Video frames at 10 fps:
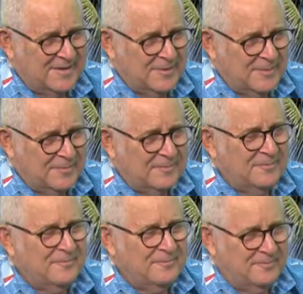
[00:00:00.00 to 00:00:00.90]

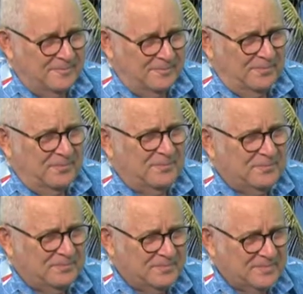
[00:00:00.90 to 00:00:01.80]

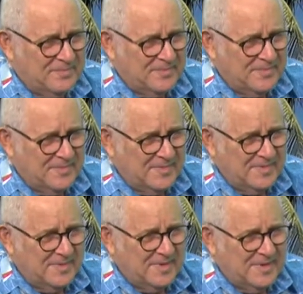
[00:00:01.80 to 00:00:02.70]

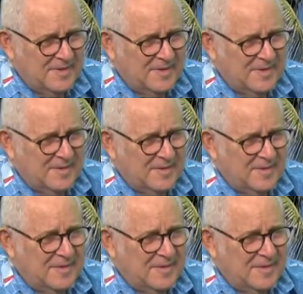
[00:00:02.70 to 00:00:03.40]
This person isn't speaking.